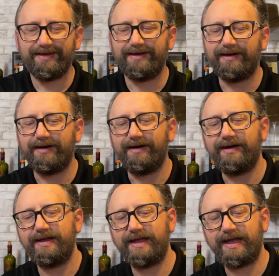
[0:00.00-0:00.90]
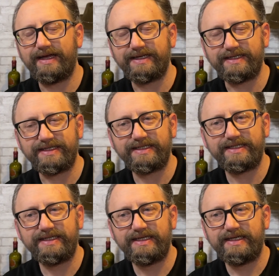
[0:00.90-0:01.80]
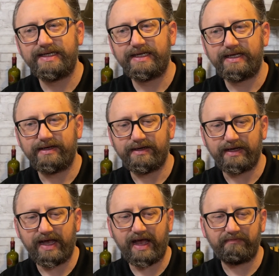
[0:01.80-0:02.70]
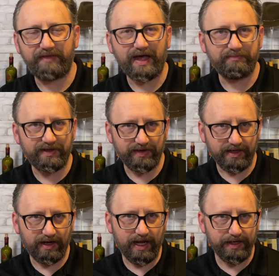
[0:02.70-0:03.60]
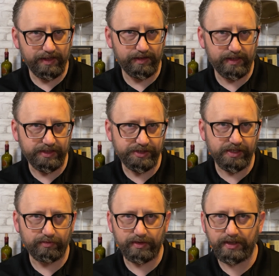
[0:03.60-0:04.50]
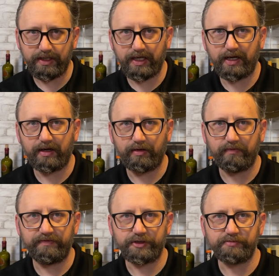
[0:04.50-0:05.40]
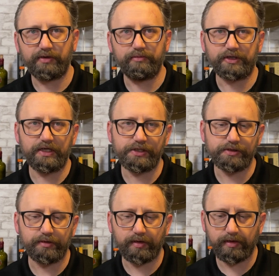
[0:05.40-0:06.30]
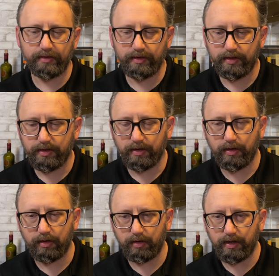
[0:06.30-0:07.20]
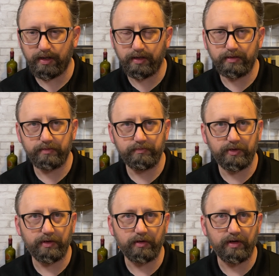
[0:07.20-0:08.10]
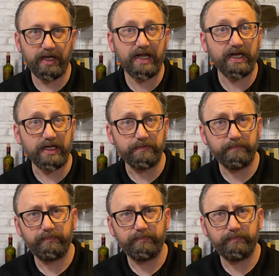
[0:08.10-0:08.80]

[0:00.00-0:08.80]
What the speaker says: and have that be the guide, since that's generally how fiction publications are edited.